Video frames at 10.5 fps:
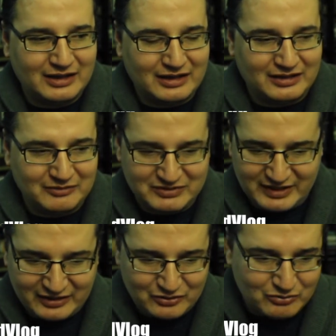And he
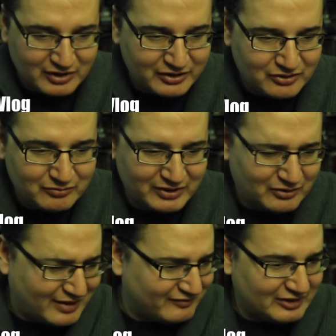was like, who are you? We
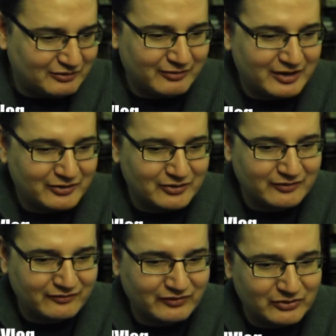don't have any record
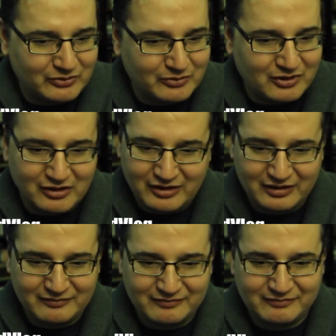of you, or
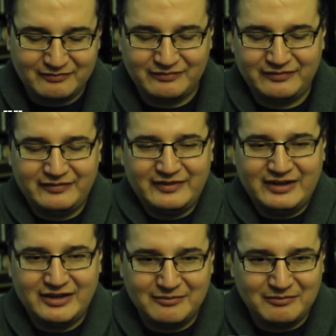
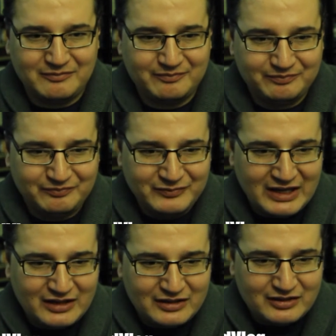
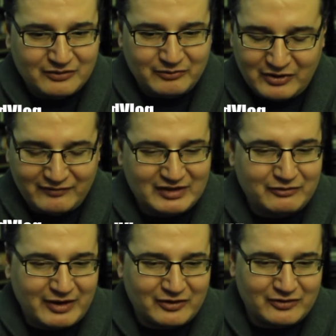we don't have
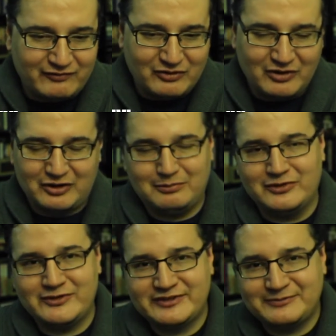any record of you on our
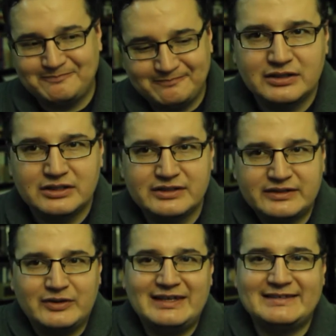books.
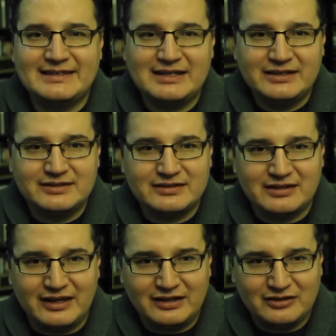So he
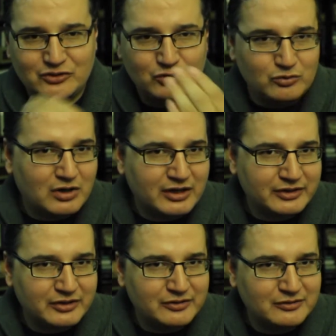says, like, who
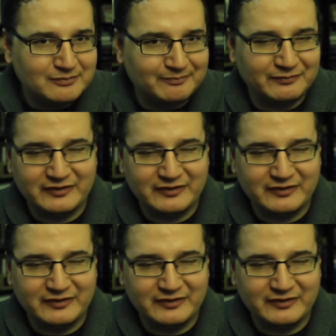are you?